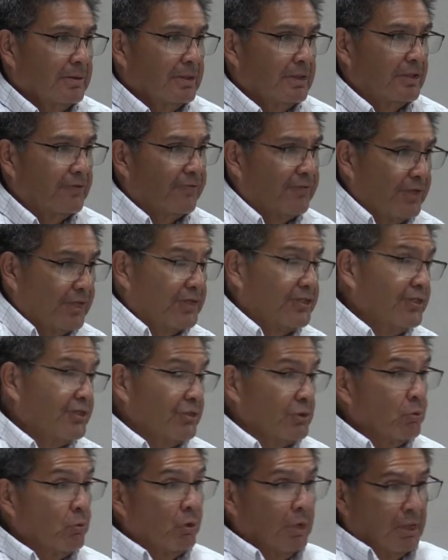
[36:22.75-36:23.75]
if this
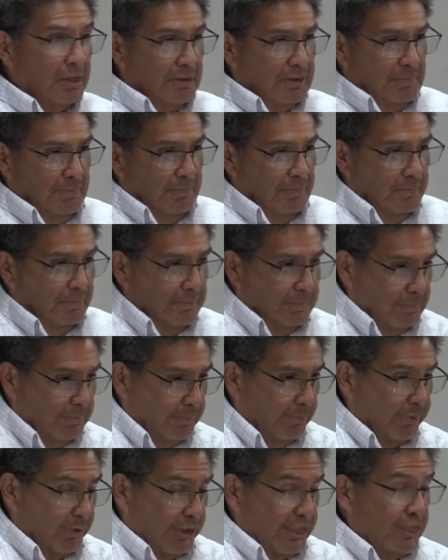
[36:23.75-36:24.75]
is what
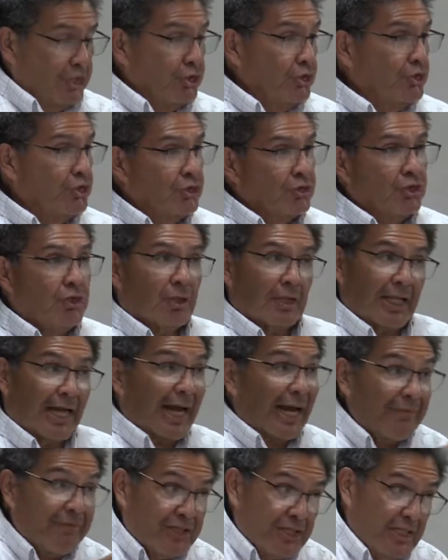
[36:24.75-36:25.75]
brings you to
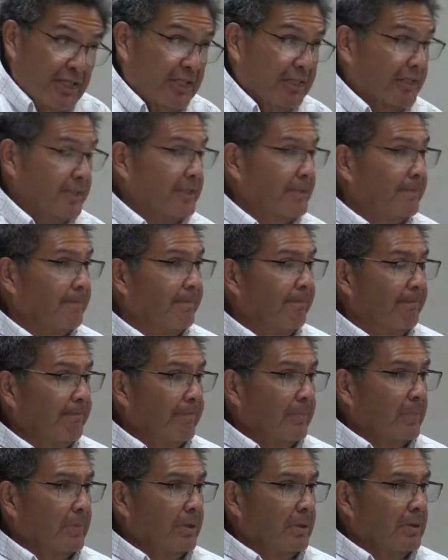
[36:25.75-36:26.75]
life's end,
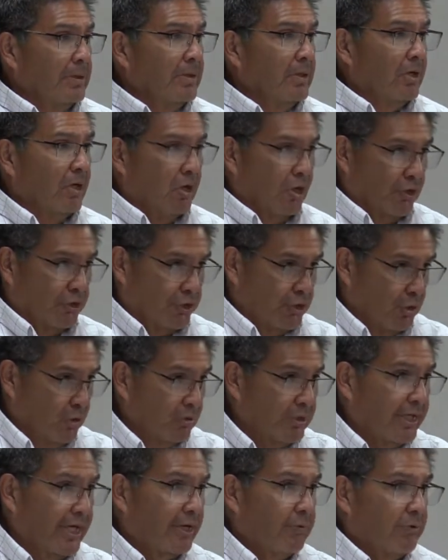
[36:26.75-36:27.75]
are you
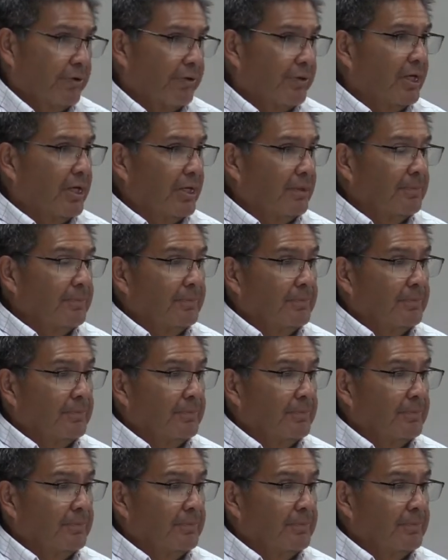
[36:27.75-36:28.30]
okay with that?